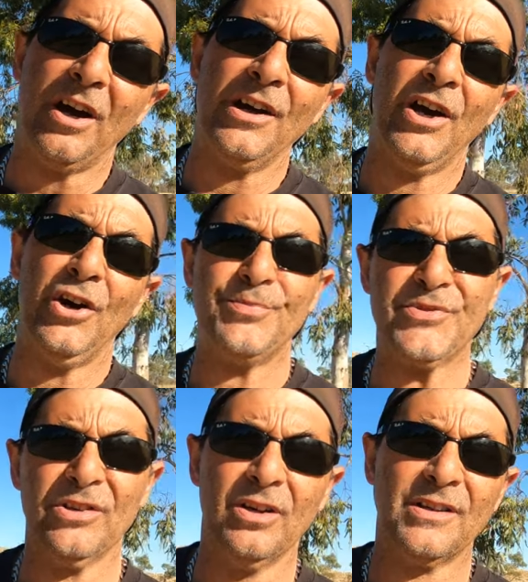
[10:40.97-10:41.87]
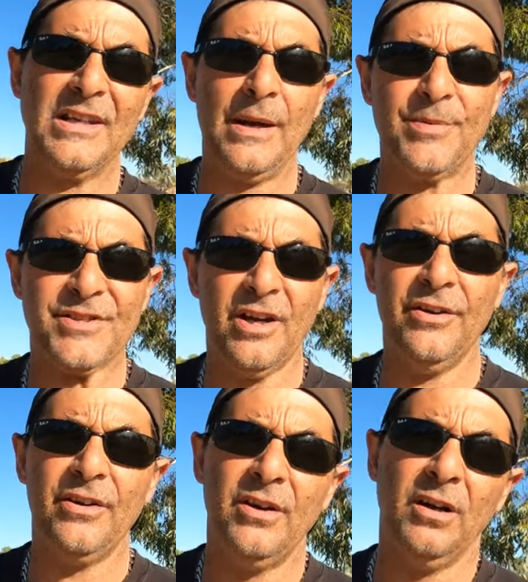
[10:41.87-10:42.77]
I hope you liked the
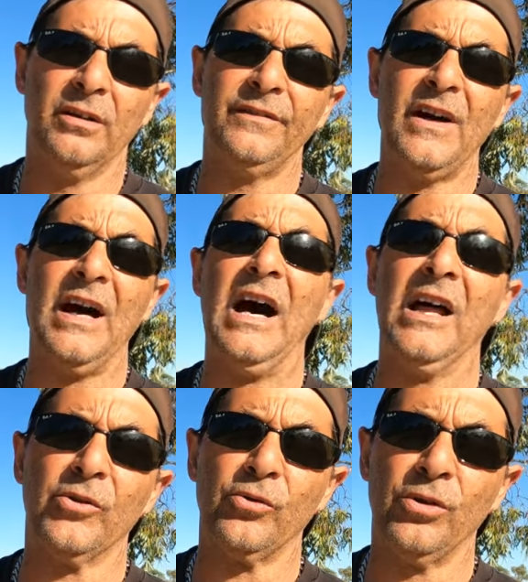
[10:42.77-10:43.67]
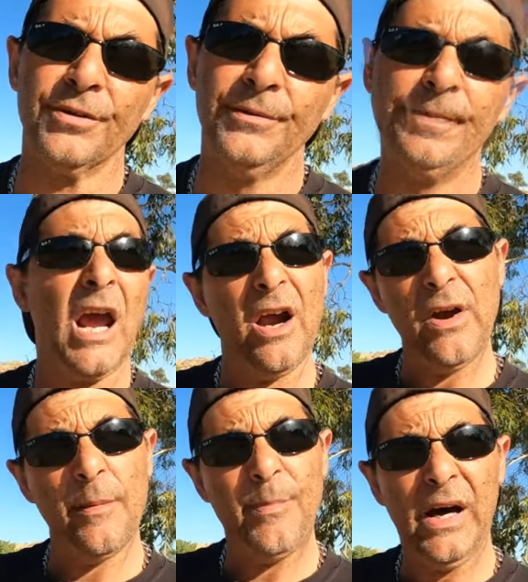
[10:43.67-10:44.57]
episode of Aileron
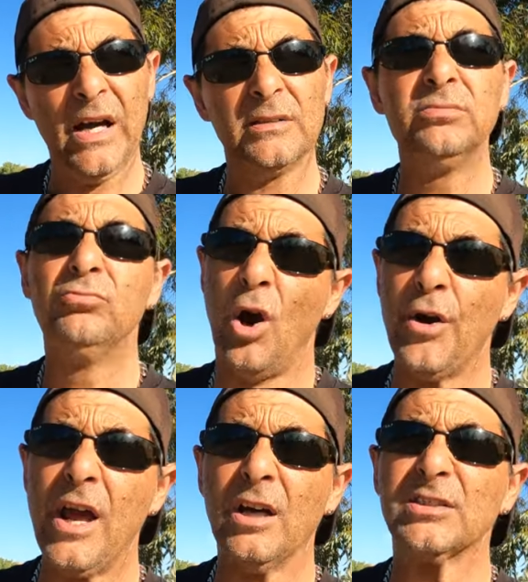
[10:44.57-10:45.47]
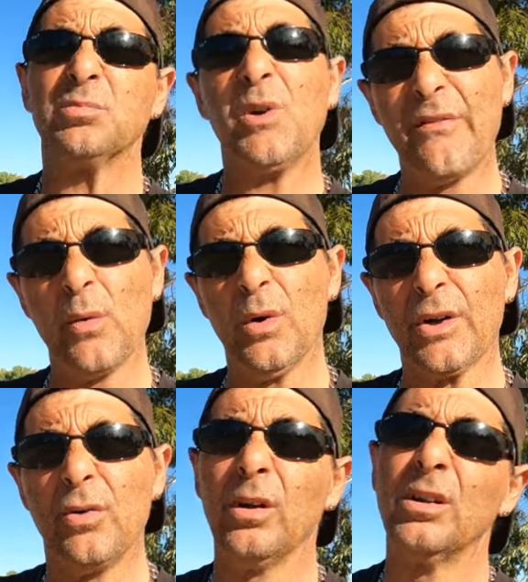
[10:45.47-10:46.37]
Caravan Park, Roadhouse, whatever you want to
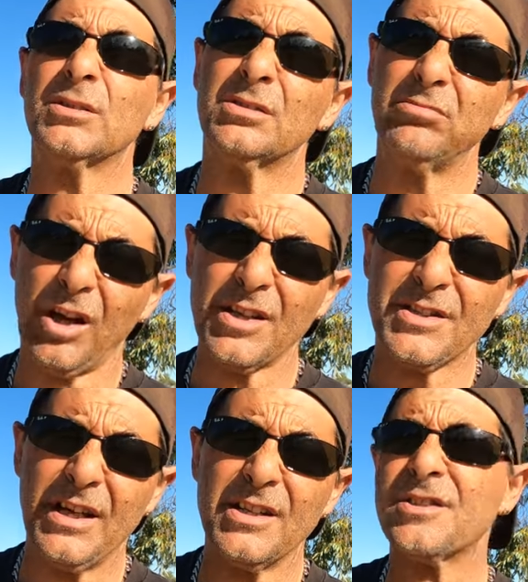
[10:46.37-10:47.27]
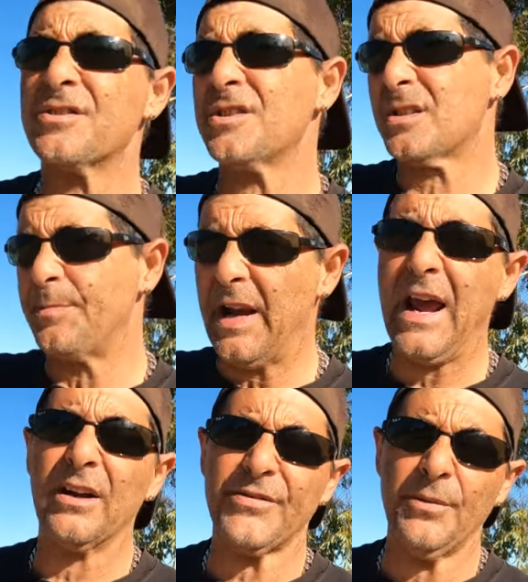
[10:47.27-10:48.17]
call it. Like I said, it's just a bit
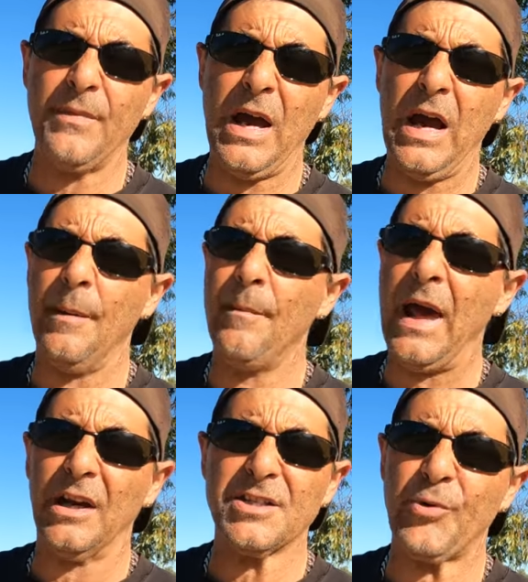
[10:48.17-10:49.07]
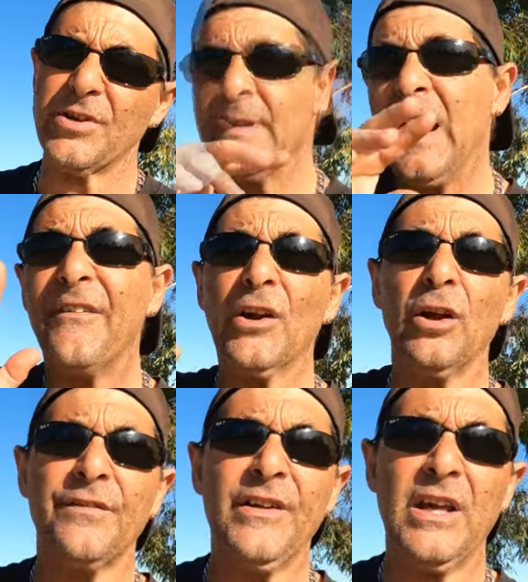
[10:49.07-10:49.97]
out from Alice Springs. Now, if you
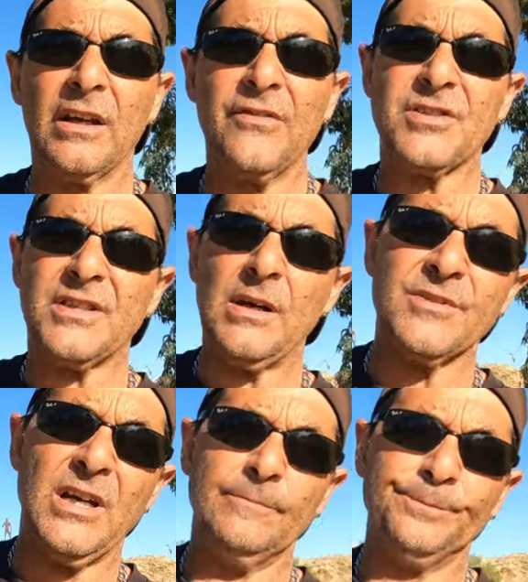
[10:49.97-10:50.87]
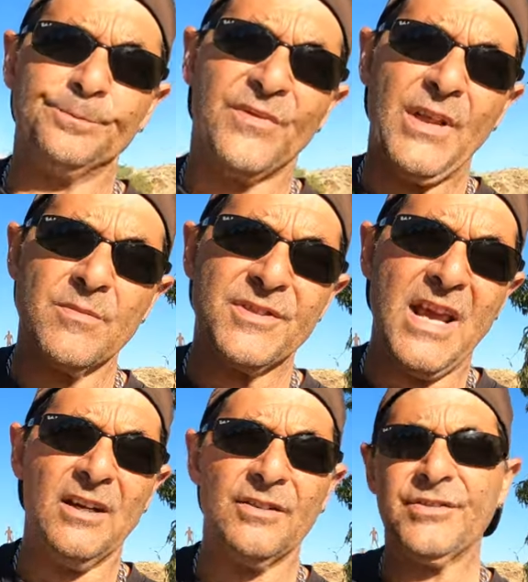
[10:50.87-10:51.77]
like the video, give us a thumbs up. Thumbs
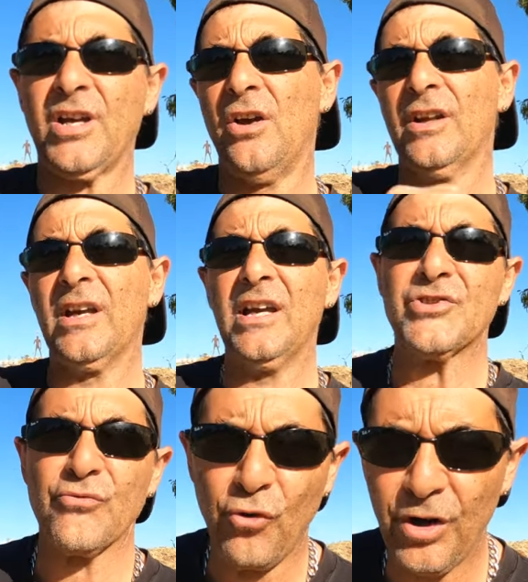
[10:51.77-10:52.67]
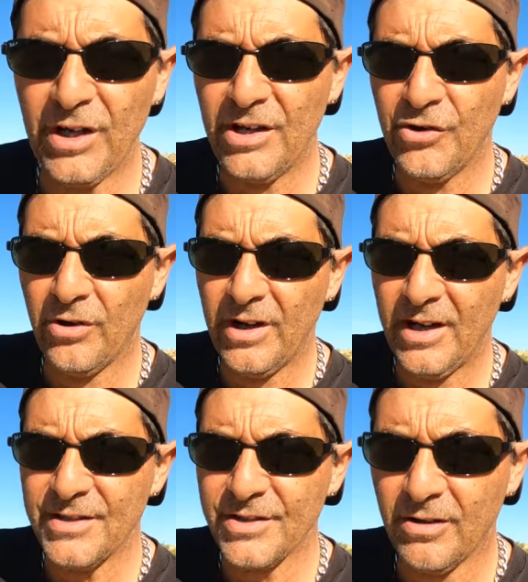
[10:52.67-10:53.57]
down, totally, it's right in your
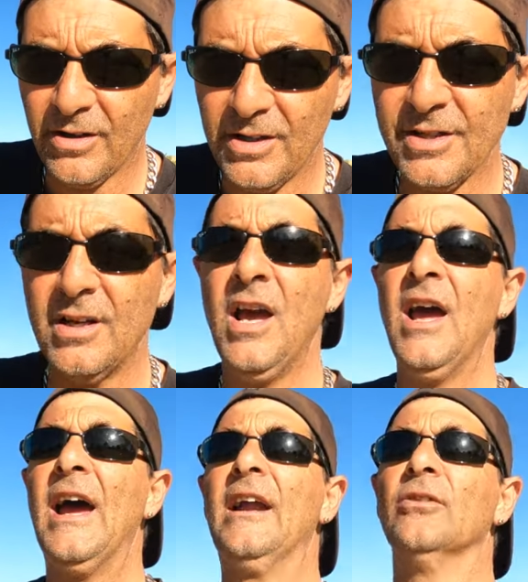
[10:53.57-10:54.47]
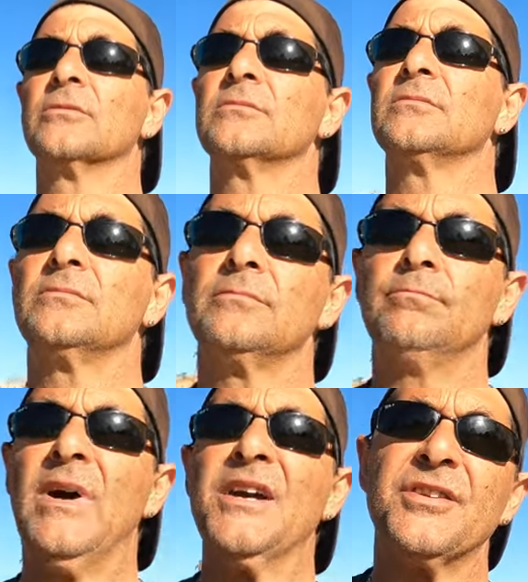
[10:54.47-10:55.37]
hands, guys. And look,
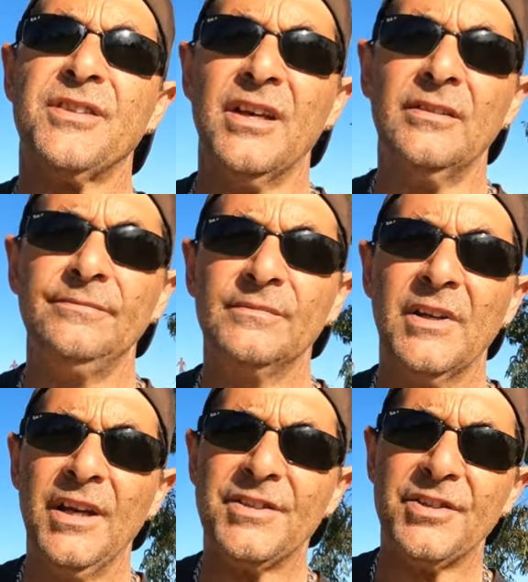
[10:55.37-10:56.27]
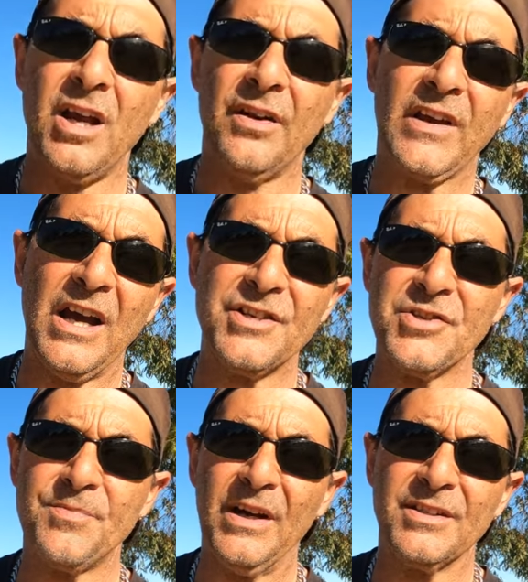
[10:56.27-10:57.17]
major thing, hit your
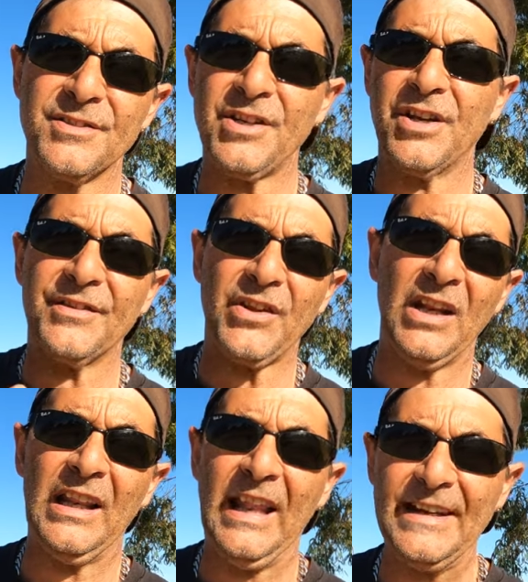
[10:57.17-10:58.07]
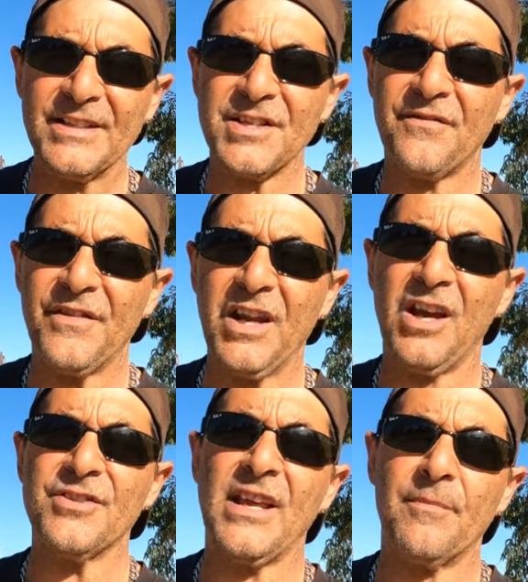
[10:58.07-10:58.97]
notifications button so you get the latest
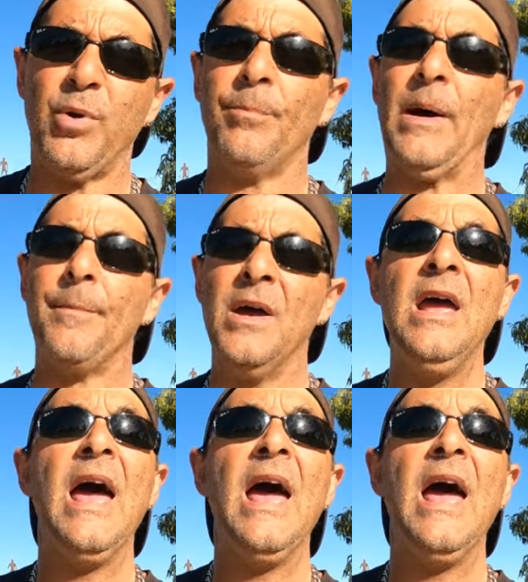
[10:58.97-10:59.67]
videos that pop up.